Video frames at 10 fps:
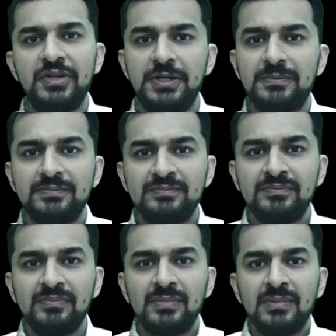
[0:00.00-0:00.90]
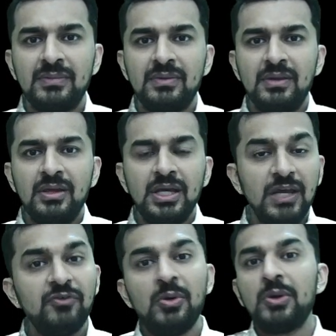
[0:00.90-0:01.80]
friend.
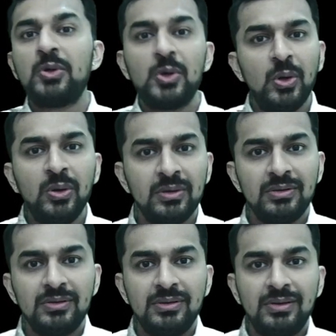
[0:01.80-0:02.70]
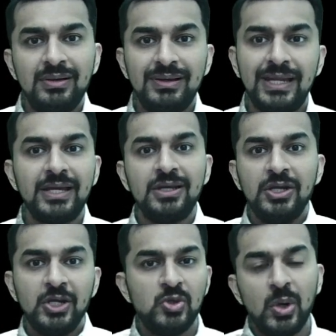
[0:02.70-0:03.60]
If you want to grow, like
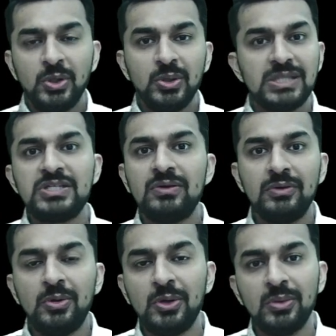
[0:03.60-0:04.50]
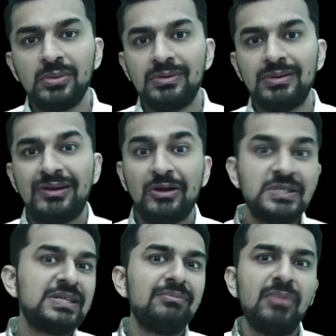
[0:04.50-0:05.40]
you want to achieve, you want to
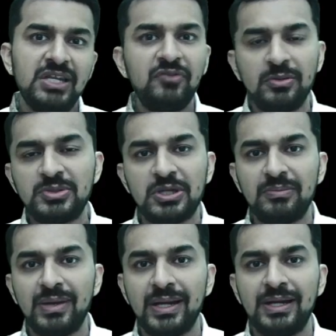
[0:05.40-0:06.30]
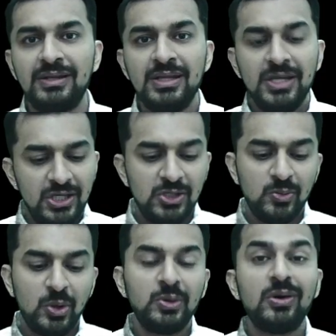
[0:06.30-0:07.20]
earn some money from stock market, you
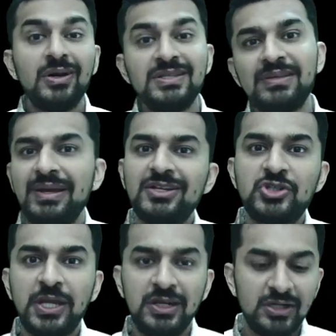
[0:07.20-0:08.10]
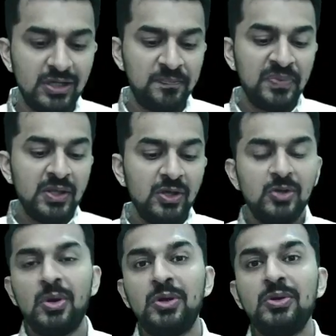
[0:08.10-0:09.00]
want to earn some extra income,
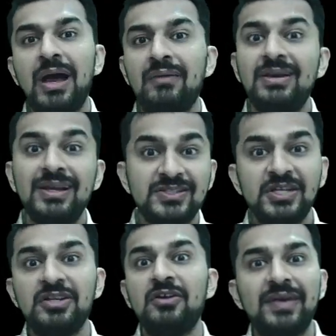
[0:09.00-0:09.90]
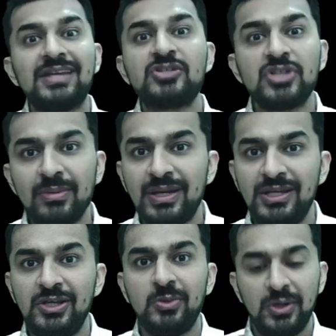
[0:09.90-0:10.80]
you want to have a luxury of extra
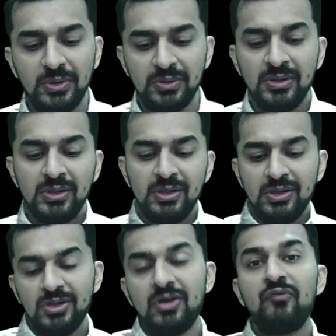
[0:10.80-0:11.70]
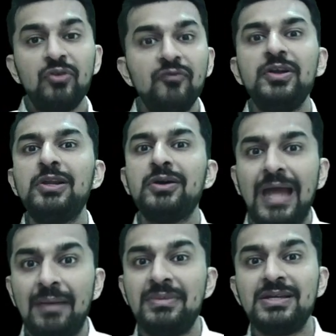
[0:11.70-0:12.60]
money, you want to, you know, fulfill your
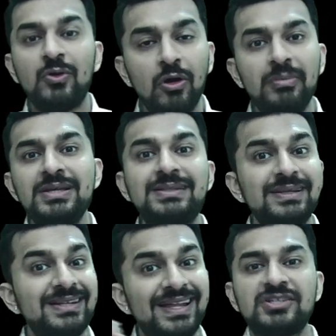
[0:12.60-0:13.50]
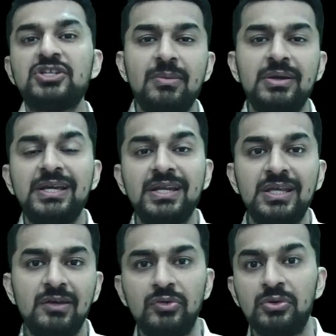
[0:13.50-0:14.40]
hobby, hobbies that that extra money can
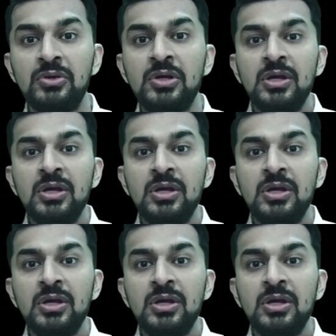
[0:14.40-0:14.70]
give you,